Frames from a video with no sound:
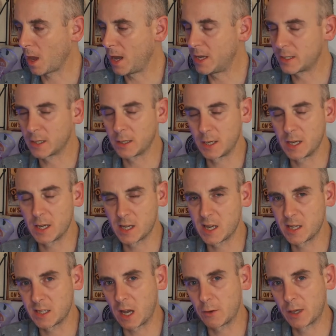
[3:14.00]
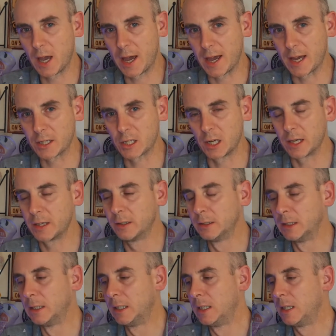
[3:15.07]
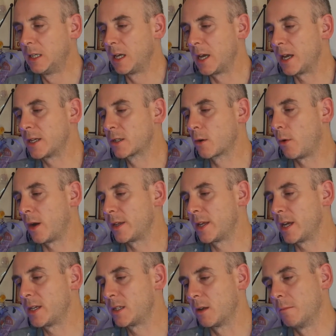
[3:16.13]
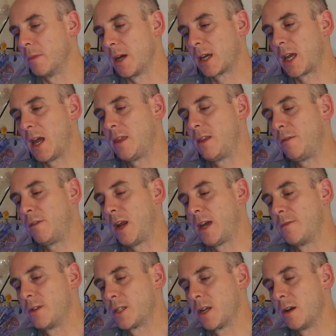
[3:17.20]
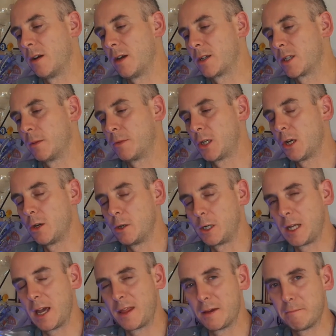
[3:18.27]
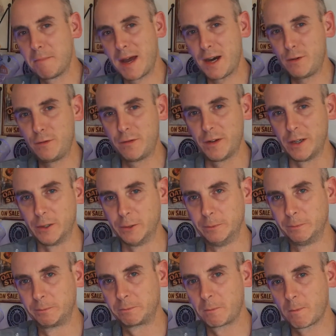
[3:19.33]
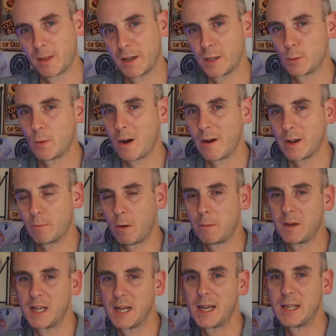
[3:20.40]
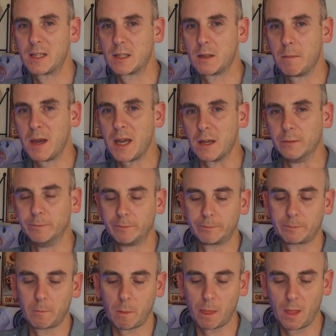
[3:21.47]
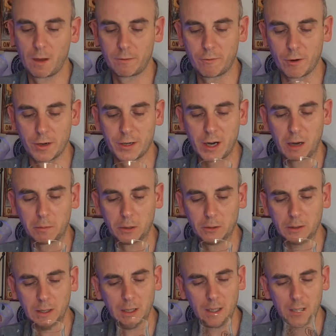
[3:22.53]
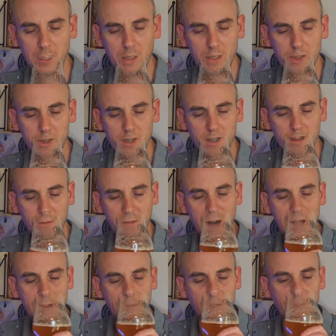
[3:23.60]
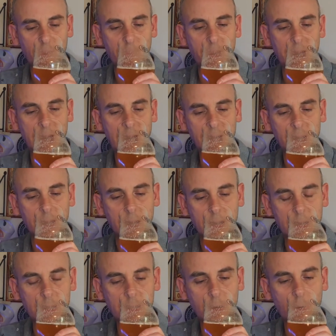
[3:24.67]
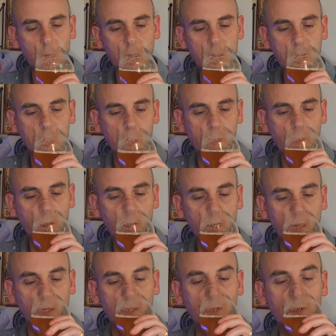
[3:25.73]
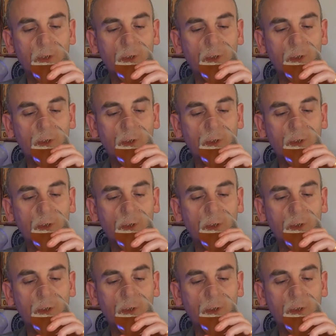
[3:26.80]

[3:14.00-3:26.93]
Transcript: it is okay actually. It is quite decent, but again the flavours are subdued, yet the mouthfeel is where it probably needs to be for a double. Just the flavours are a bit lacking. It is quite easy drinking.